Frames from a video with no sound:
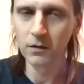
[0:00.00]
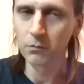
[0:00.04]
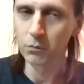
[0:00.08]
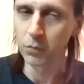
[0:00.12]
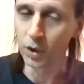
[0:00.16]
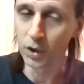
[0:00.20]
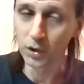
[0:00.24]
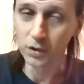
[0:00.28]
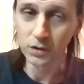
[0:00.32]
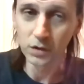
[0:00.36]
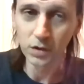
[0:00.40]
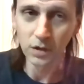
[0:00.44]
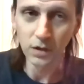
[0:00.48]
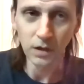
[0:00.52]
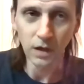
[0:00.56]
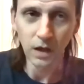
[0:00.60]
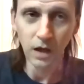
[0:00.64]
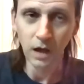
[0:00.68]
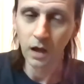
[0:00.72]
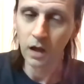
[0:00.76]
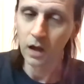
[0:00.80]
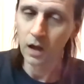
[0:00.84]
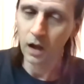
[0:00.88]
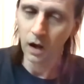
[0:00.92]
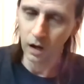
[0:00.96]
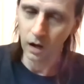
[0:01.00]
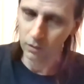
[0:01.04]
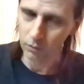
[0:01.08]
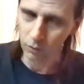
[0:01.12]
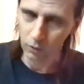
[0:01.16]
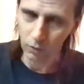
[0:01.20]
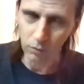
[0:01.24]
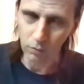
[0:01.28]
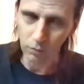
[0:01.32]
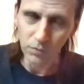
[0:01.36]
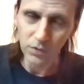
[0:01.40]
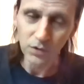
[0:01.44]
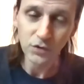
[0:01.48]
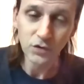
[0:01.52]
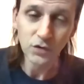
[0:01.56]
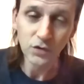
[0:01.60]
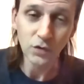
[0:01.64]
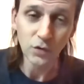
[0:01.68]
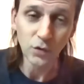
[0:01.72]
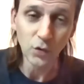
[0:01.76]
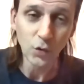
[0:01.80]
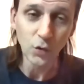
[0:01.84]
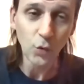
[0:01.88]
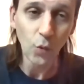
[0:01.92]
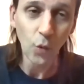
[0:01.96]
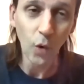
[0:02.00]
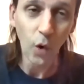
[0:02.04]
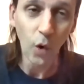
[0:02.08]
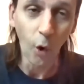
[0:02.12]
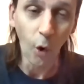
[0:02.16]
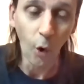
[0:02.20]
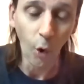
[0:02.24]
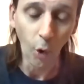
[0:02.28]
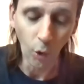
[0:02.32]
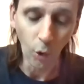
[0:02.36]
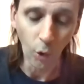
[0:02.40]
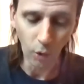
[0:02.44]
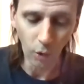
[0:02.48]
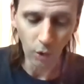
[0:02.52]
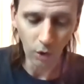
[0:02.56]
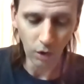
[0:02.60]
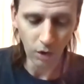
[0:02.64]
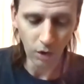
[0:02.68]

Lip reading: but I will miss you all.